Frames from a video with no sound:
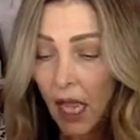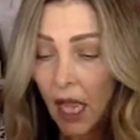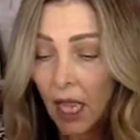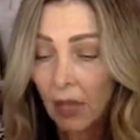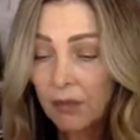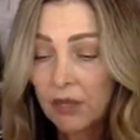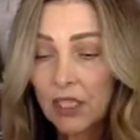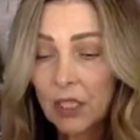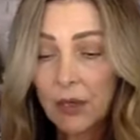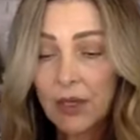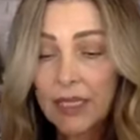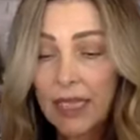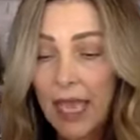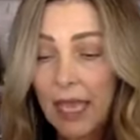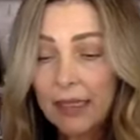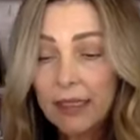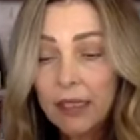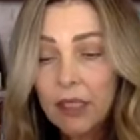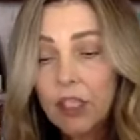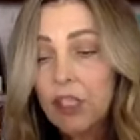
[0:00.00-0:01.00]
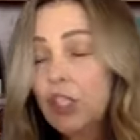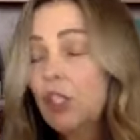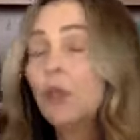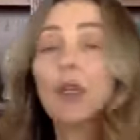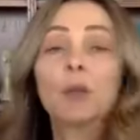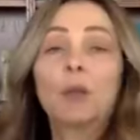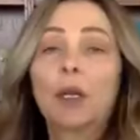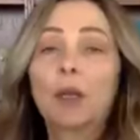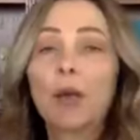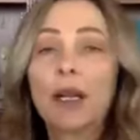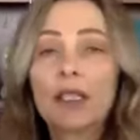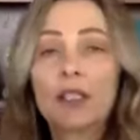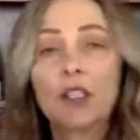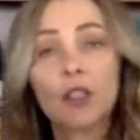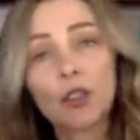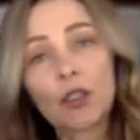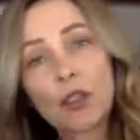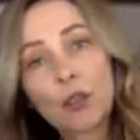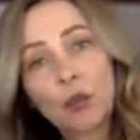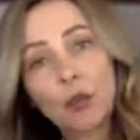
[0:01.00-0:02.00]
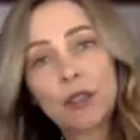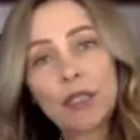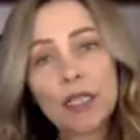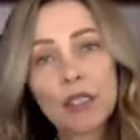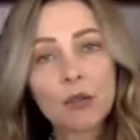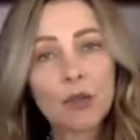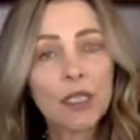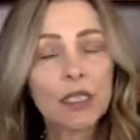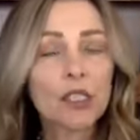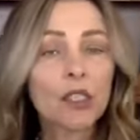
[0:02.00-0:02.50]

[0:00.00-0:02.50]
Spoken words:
So again, you can request your school district